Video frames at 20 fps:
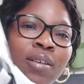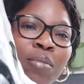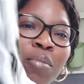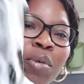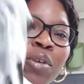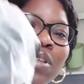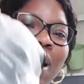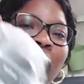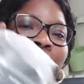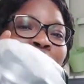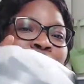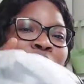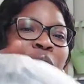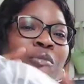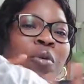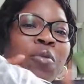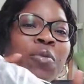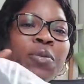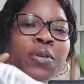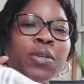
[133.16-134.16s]
But I've
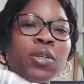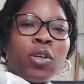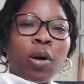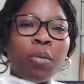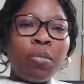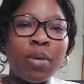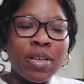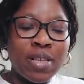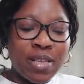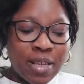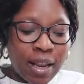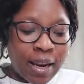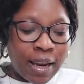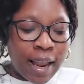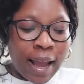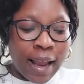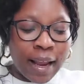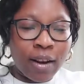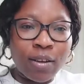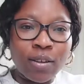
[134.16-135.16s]
removed some inside
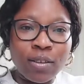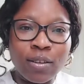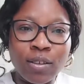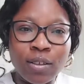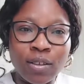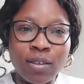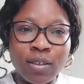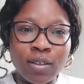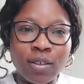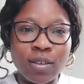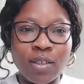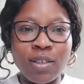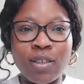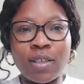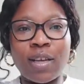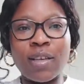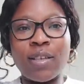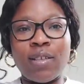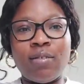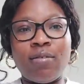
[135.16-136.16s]
nylon,
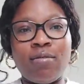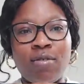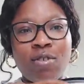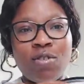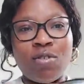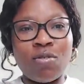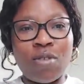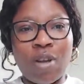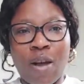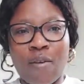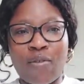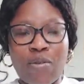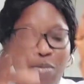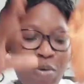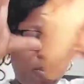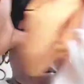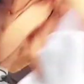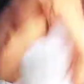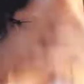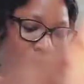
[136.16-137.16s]
inside the, you know, I
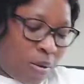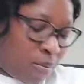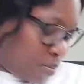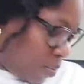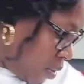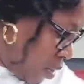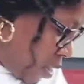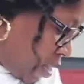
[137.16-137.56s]
removed some.